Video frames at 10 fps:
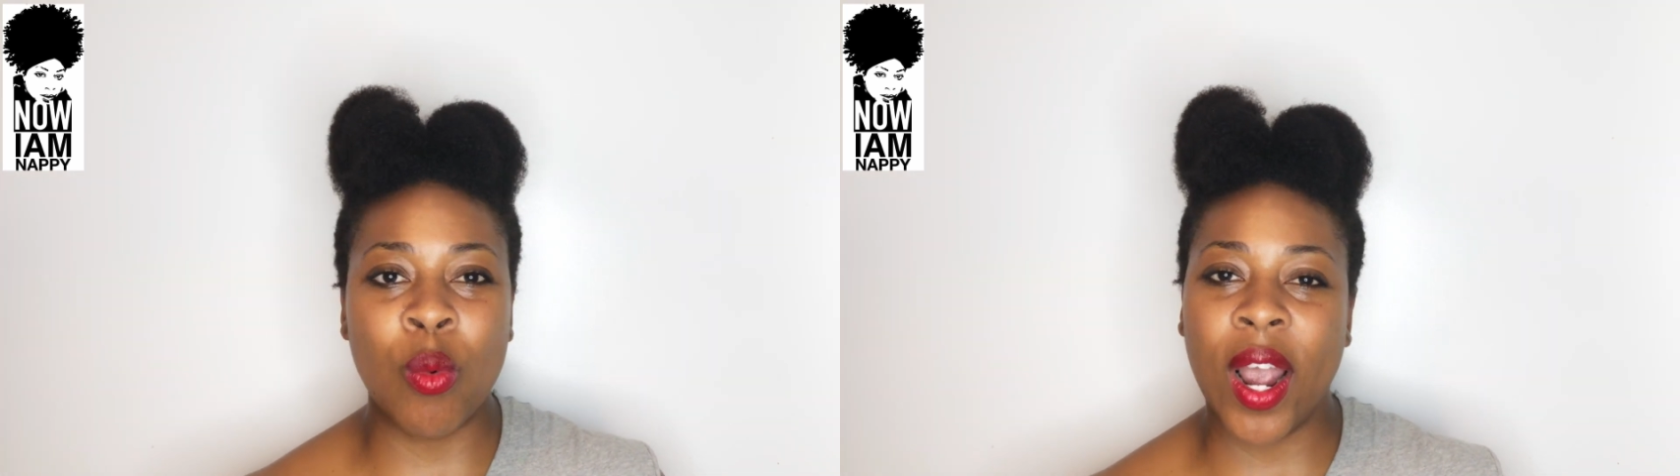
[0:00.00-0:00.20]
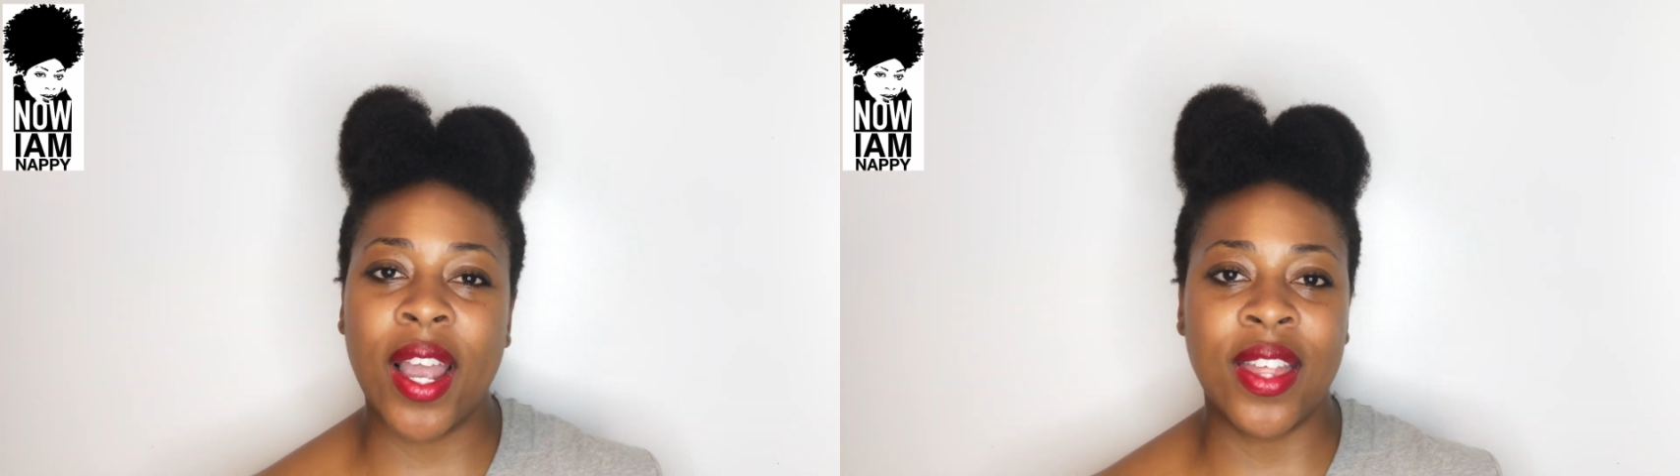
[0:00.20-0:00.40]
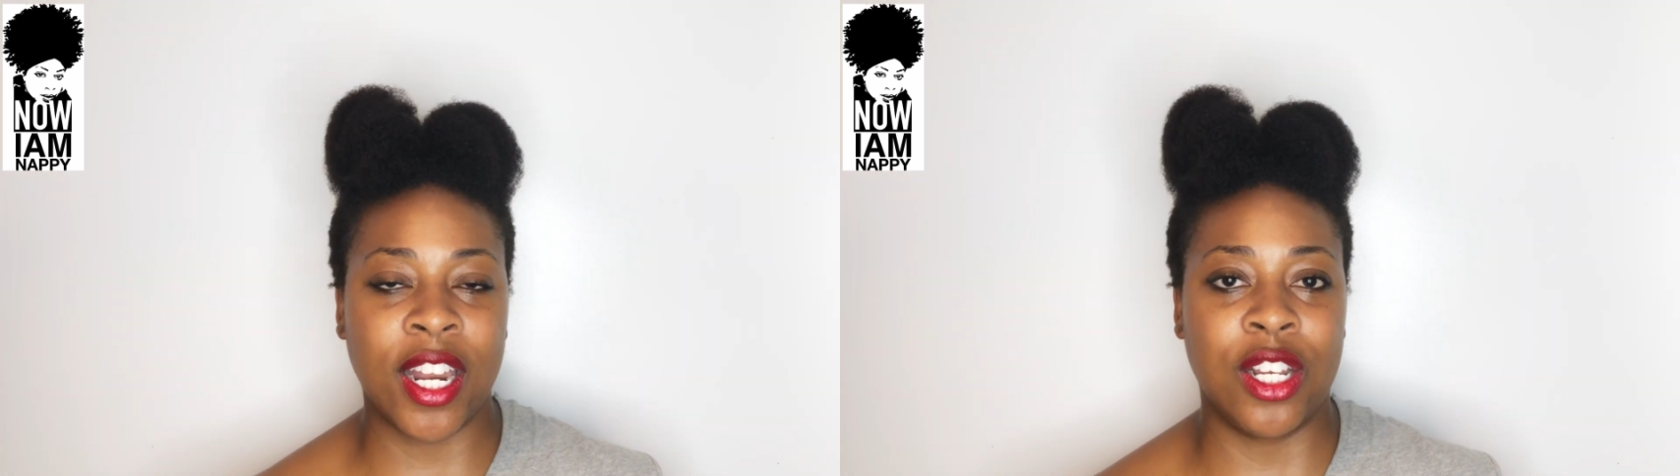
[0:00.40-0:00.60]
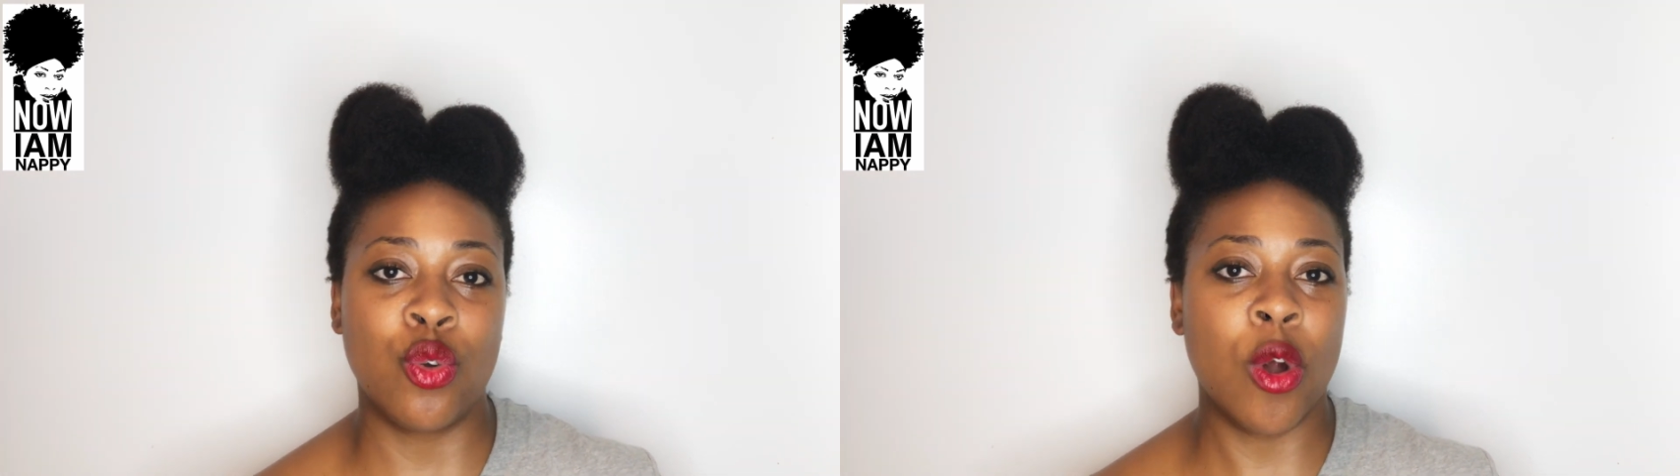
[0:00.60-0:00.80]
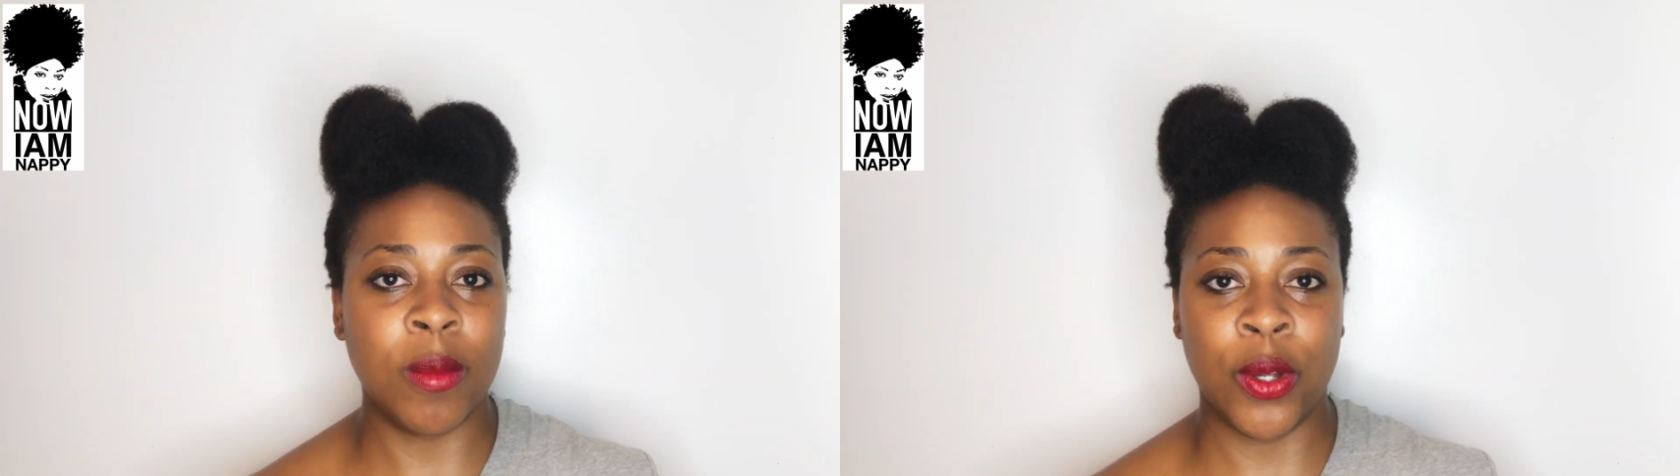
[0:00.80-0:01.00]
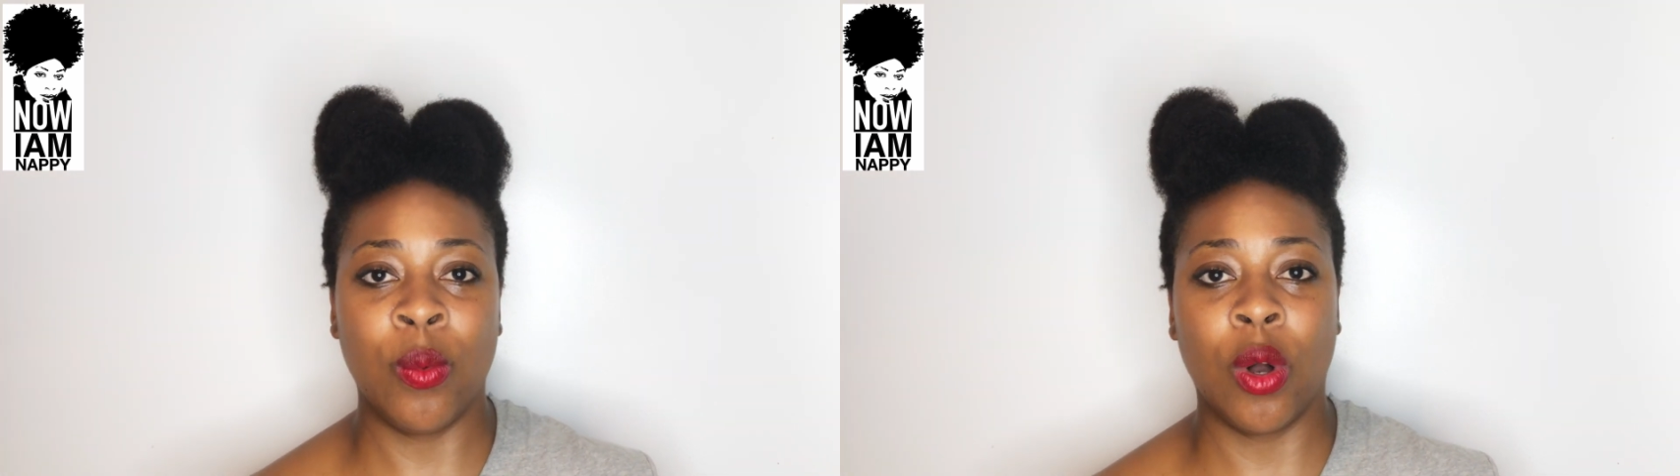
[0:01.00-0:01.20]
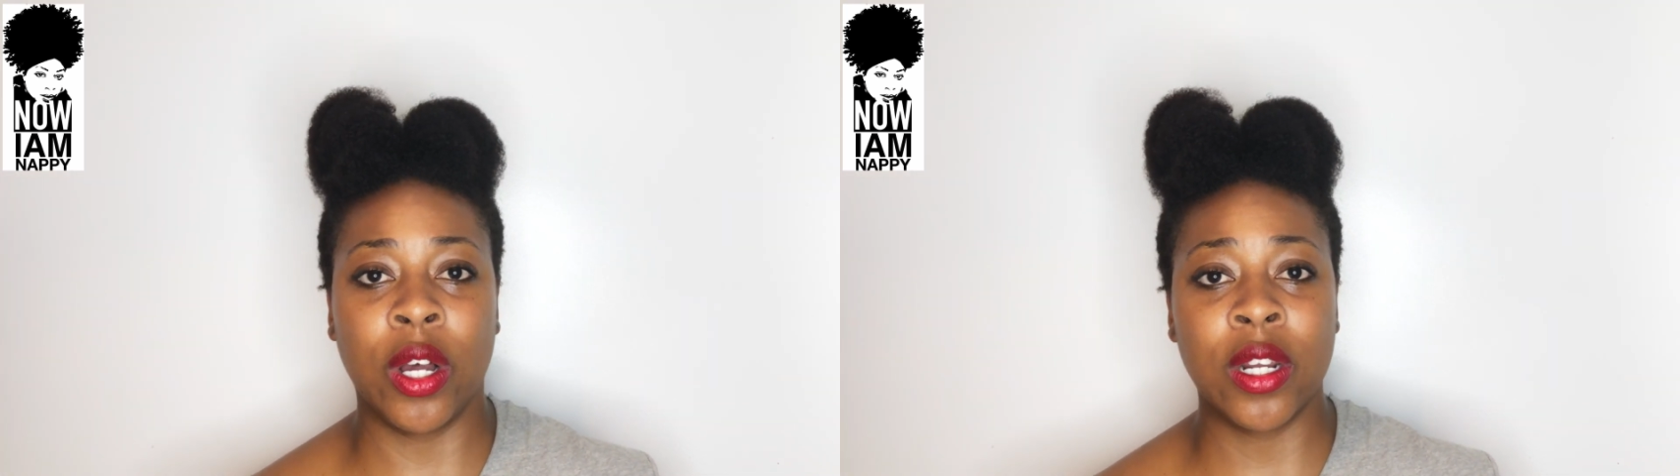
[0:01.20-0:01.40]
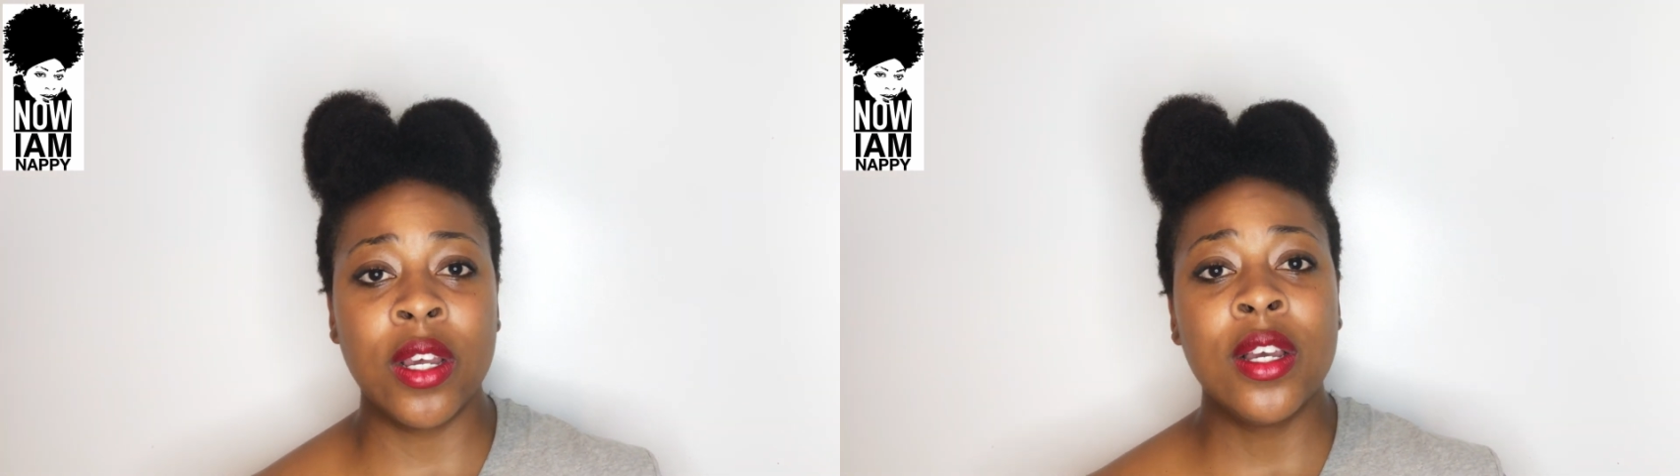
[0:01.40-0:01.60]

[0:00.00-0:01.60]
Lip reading: way that it normally would.